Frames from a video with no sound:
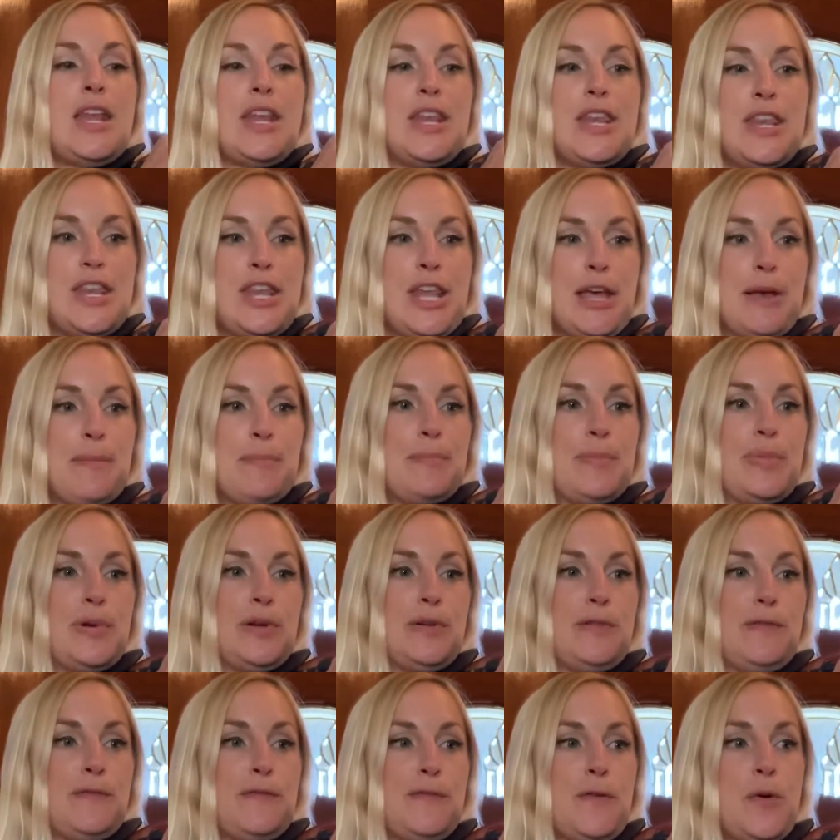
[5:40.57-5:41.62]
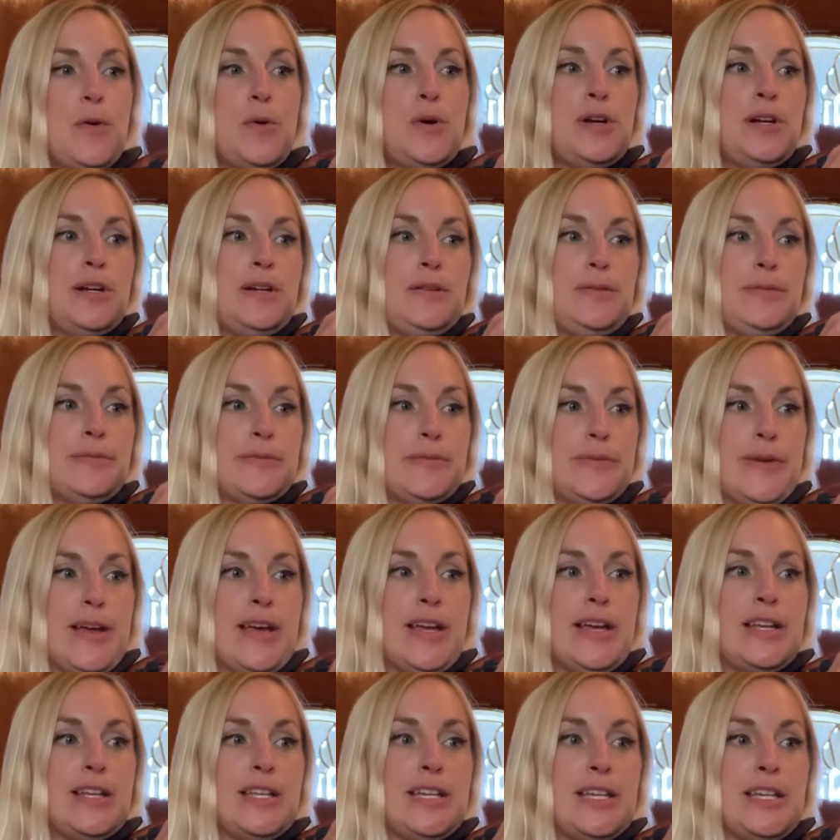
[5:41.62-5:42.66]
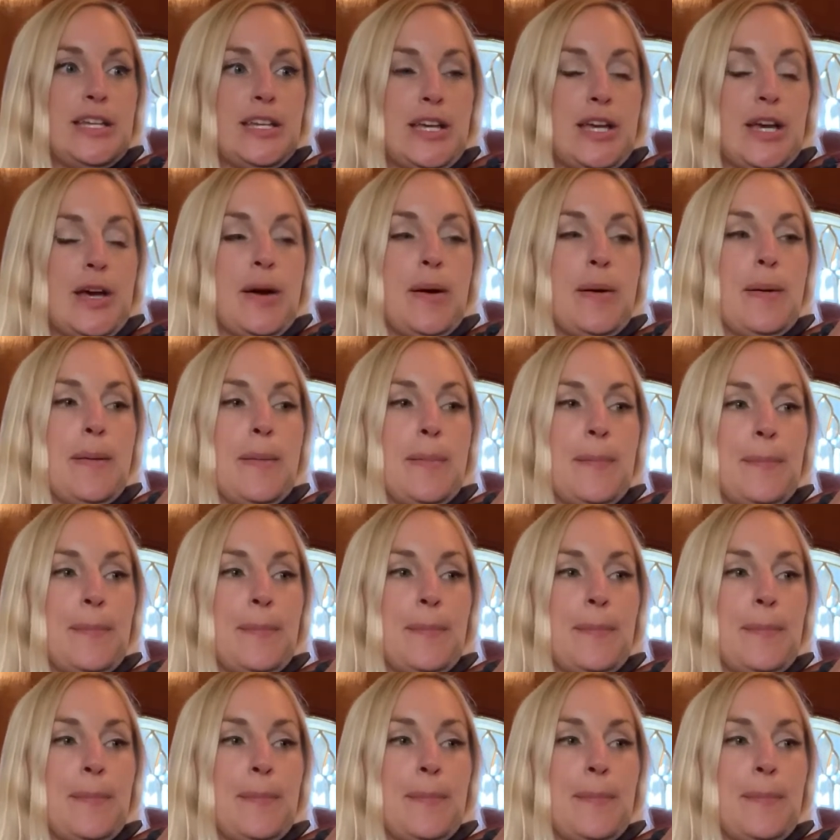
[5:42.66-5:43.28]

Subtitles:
Number 4, ready, go.